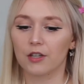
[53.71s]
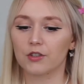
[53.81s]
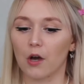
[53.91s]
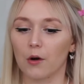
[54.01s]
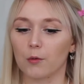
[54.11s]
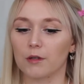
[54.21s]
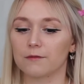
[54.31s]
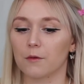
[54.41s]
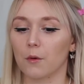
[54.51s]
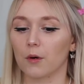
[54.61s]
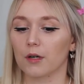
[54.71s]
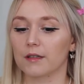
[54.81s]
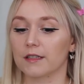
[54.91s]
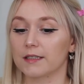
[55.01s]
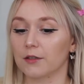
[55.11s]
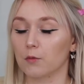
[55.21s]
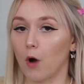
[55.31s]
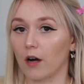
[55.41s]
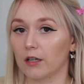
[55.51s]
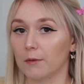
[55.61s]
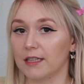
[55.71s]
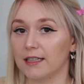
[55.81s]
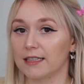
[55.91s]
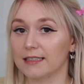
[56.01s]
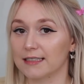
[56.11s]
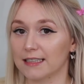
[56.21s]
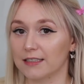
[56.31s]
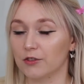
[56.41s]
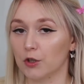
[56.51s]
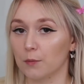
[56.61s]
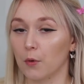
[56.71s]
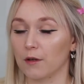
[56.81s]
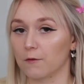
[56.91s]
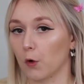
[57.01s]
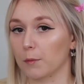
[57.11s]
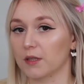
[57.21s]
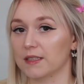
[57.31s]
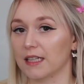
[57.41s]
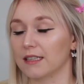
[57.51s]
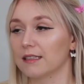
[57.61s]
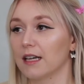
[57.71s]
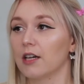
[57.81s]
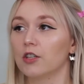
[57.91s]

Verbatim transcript: So for distilled water, we need 62.4%.